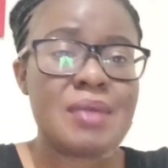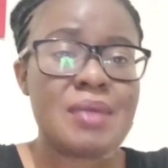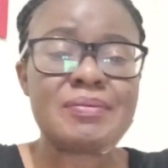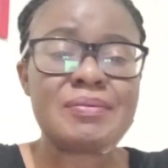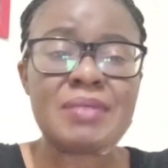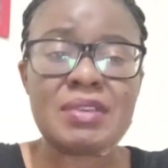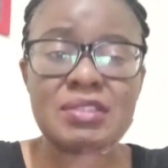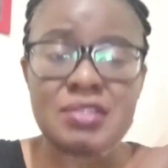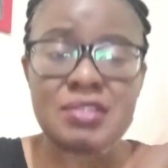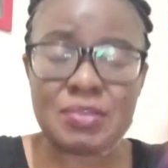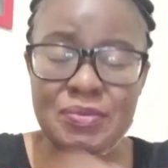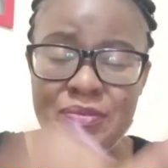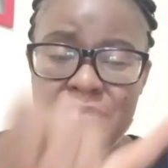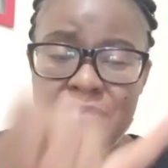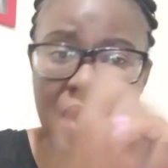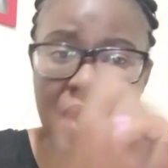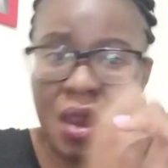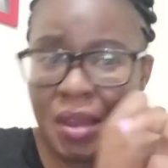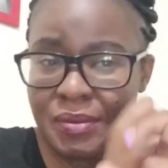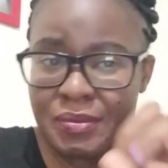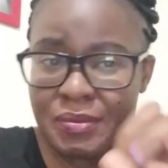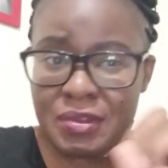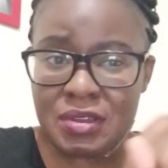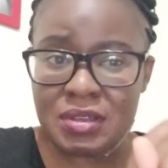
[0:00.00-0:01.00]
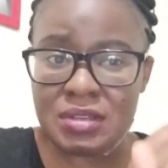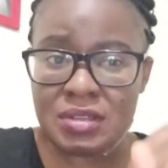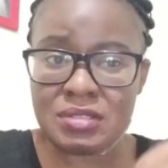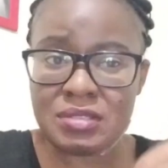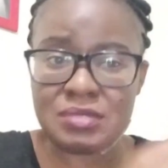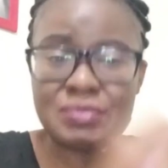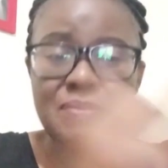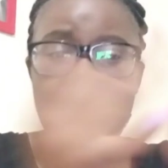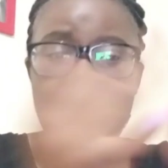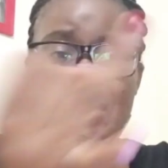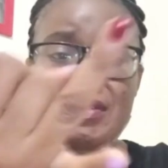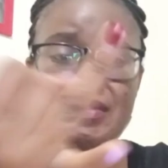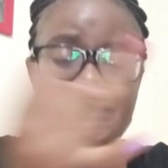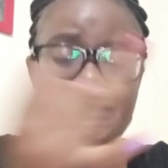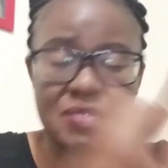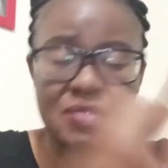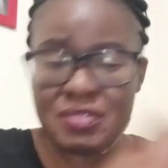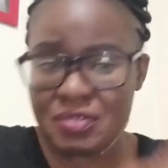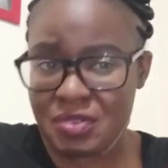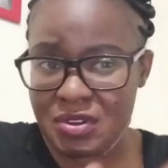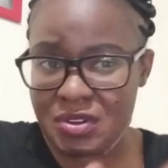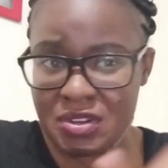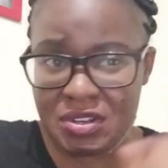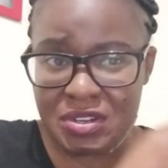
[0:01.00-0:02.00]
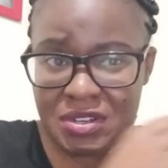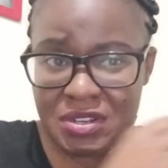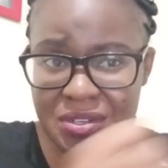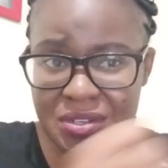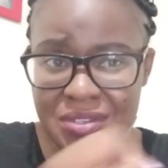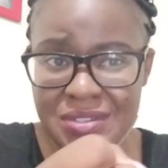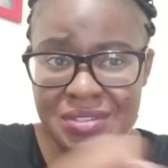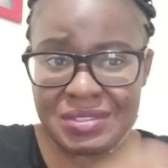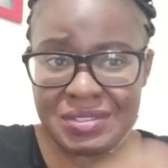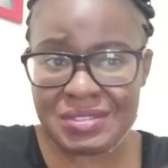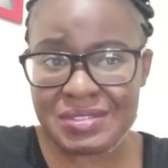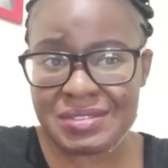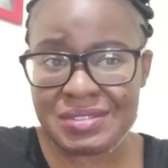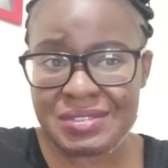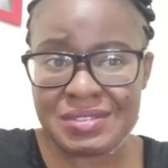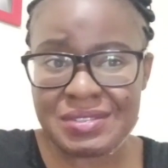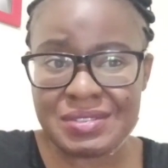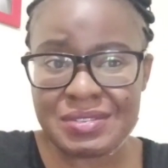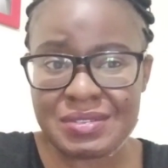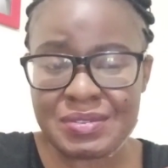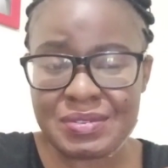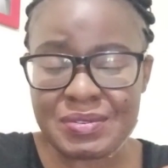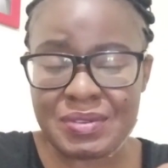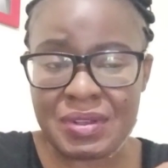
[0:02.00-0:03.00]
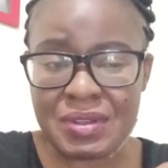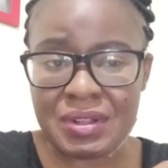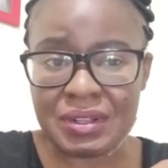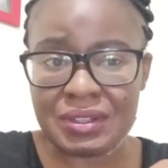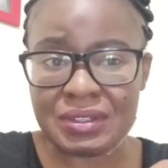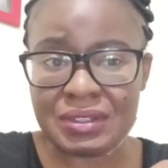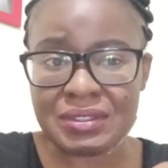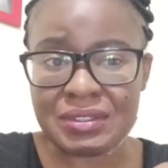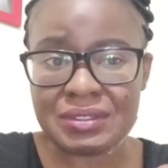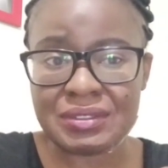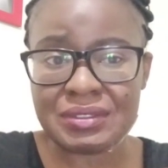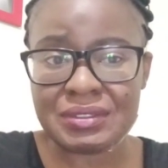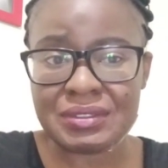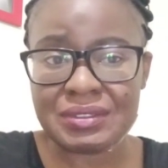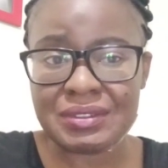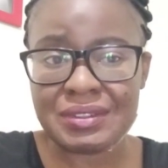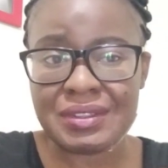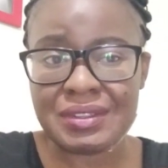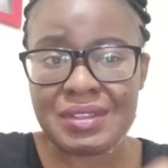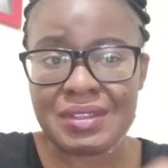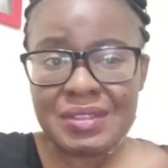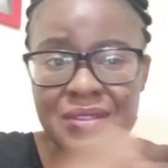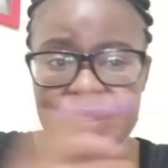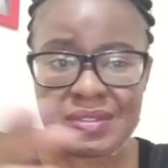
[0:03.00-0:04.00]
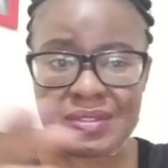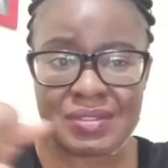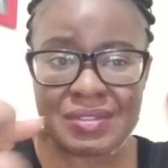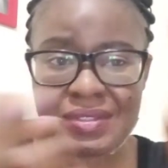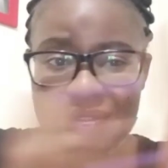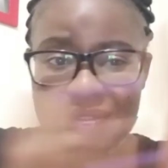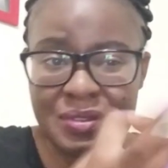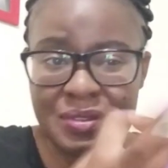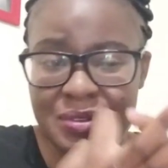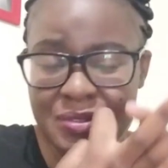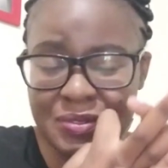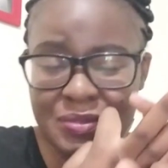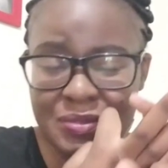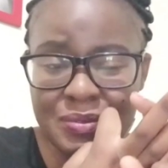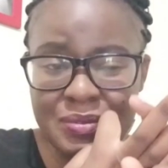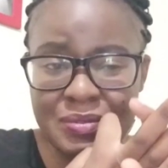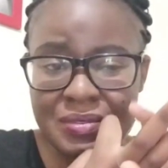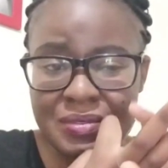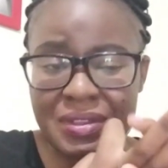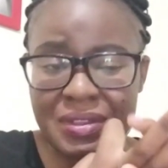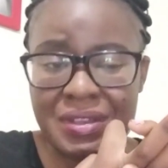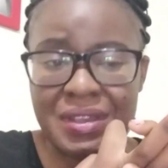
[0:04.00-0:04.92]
My subscribers, my viewers, who else? Those who